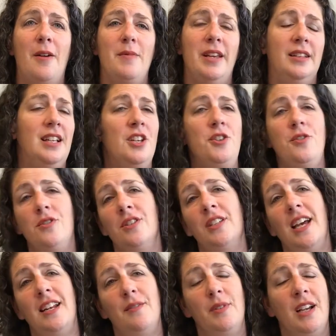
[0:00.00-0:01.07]
unless you
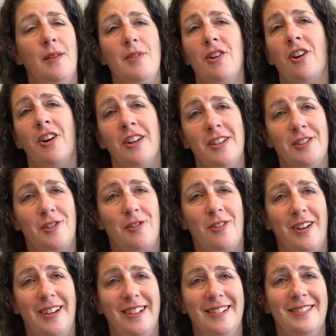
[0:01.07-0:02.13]
decide to become an art
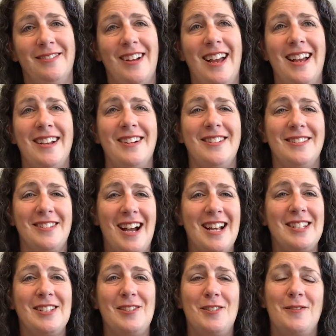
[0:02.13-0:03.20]
historian, right, and go to
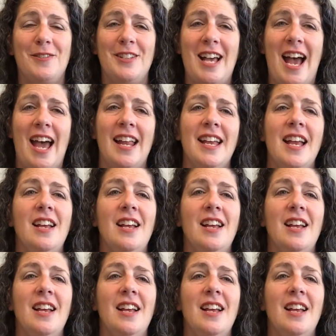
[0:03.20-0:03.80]
grad school for that.